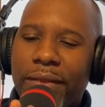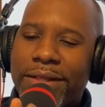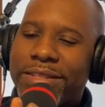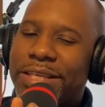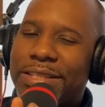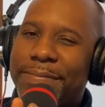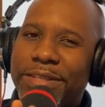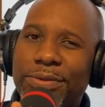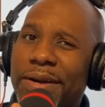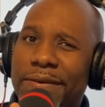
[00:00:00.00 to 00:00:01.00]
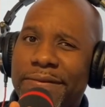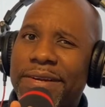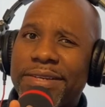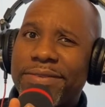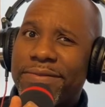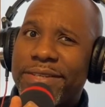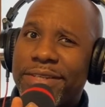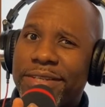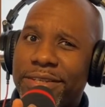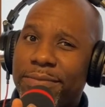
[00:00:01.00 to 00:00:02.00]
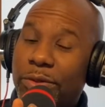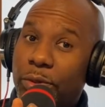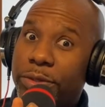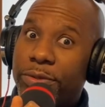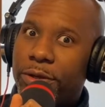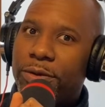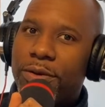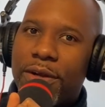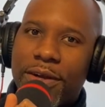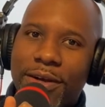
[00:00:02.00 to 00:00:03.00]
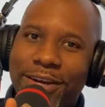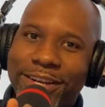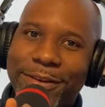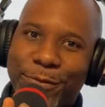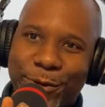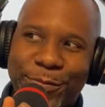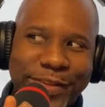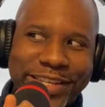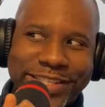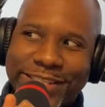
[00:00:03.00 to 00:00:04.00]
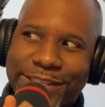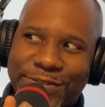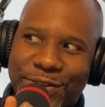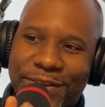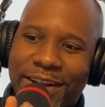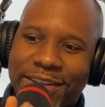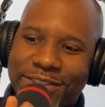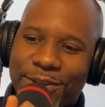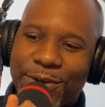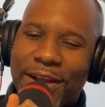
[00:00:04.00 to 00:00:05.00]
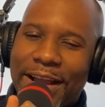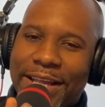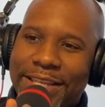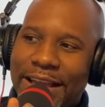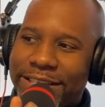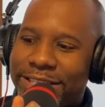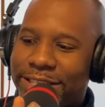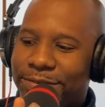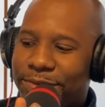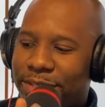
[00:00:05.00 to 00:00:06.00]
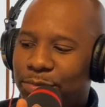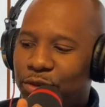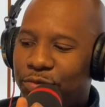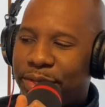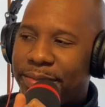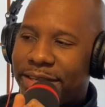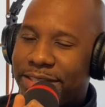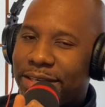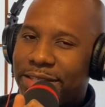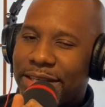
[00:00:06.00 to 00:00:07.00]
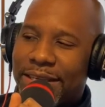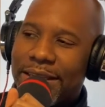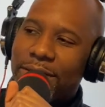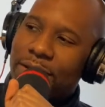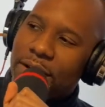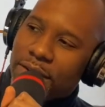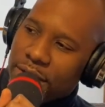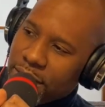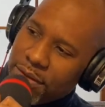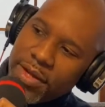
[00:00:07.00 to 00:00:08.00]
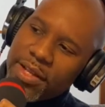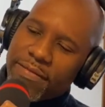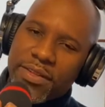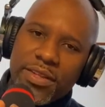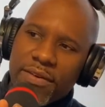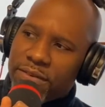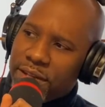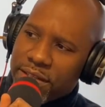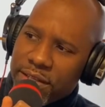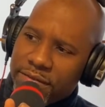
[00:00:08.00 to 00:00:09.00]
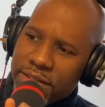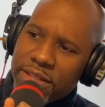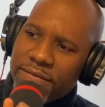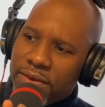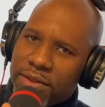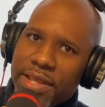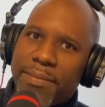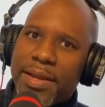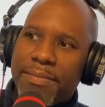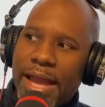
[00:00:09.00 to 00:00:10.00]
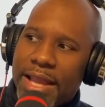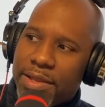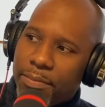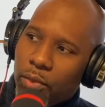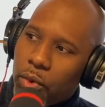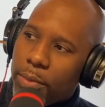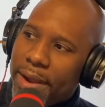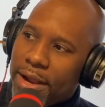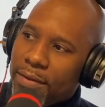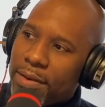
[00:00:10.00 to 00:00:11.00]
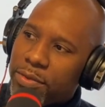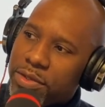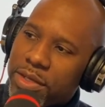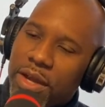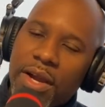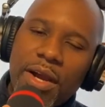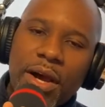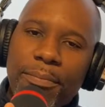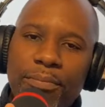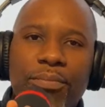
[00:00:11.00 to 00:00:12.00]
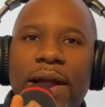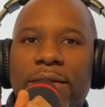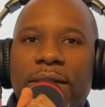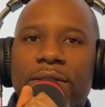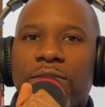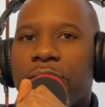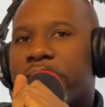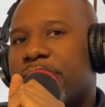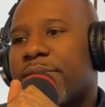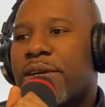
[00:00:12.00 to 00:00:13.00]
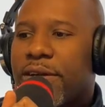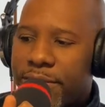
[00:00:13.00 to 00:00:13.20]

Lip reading: sentimental motherfucker, really. I'm sure you know if you've been listening to this for a while. So that shit didn't really move me much. I was like, yeah, okay. I realized I left the TV on. That might add some more background music, background noise. But